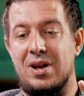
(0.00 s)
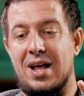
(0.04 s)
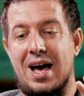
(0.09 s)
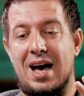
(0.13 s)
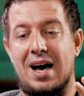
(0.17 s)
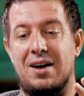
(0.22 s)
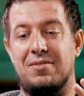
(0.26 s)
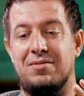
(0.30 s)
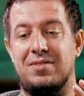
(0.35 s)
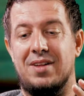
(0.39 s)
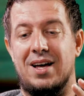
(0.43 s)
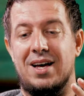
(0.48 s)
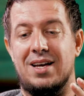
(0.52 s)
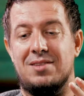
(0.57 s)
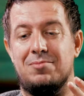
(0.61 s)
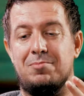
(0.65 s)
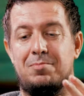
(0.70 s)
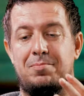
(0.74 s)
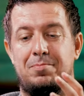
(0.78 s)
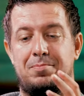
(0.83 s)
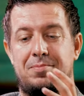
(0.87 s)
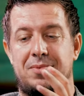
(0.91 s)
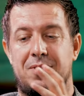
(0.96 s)
would have like
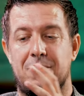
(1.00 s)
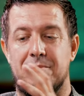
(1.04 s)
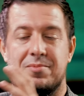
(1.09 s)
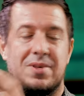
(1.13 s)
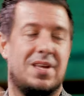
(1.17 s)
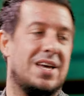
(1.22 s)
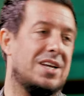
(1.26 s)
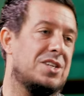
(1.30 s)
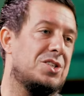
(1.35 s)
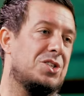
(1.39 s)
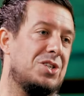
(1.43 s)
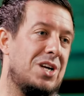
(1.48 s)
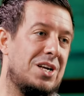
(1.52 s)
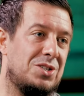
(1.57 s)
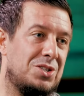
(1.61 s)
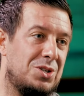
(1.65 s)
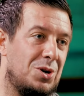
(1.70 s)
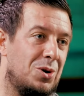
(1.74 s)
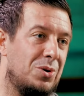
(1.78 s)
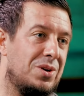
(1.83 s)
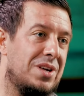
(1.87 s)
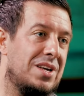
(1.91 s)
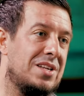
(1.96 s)
the exchange
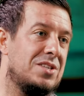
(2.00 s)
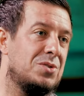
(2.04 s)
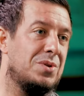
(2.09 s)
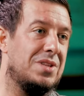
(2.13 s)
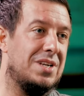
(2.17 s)
tokens